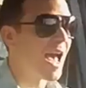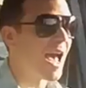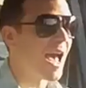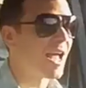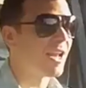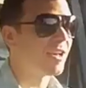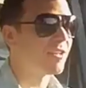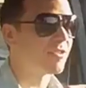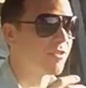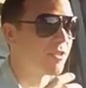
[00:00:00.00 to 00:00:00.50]

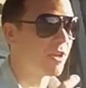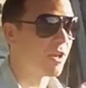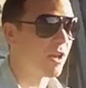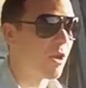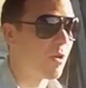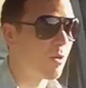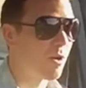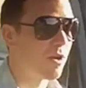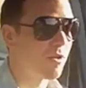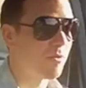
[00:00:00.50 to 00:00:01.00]
and the
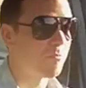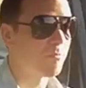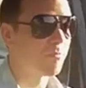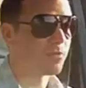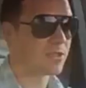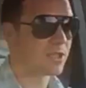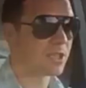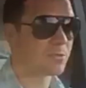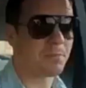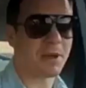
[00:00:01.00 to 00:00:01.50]
lower
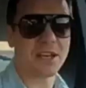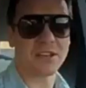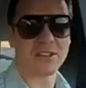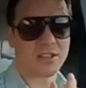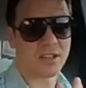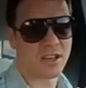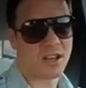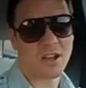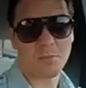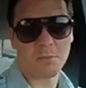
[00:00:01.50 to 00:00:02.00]

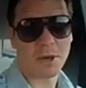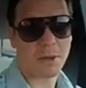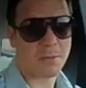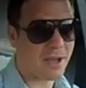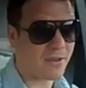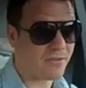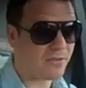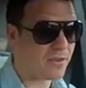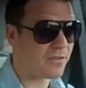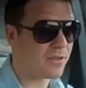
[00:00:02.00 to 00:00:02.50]
suspension, lowered by
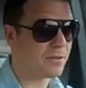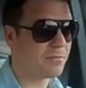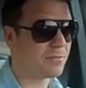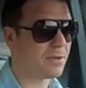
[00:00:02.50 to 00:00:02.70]
about 50